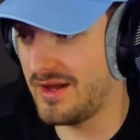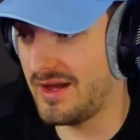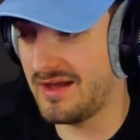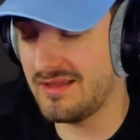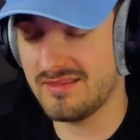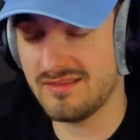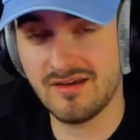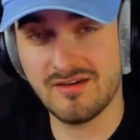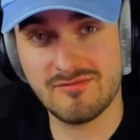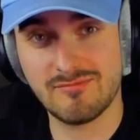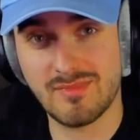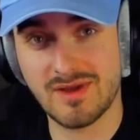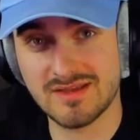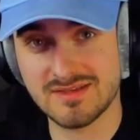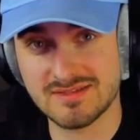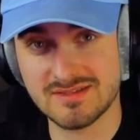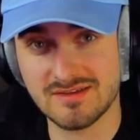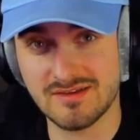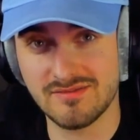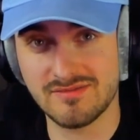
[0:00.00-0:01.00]
I love
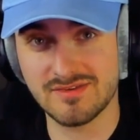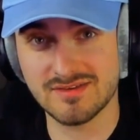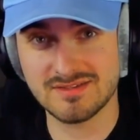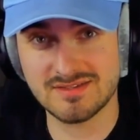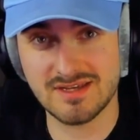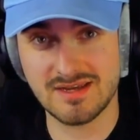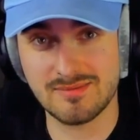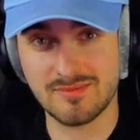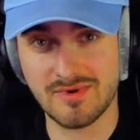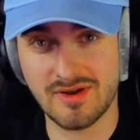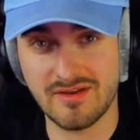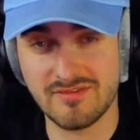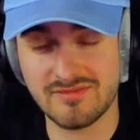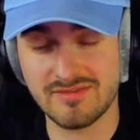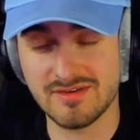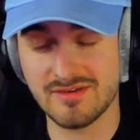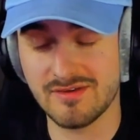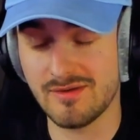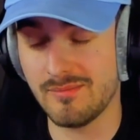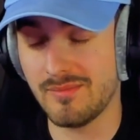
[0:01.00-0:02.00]
myself a samurai
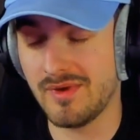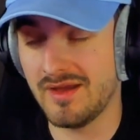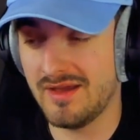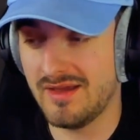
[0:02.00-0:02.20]
film,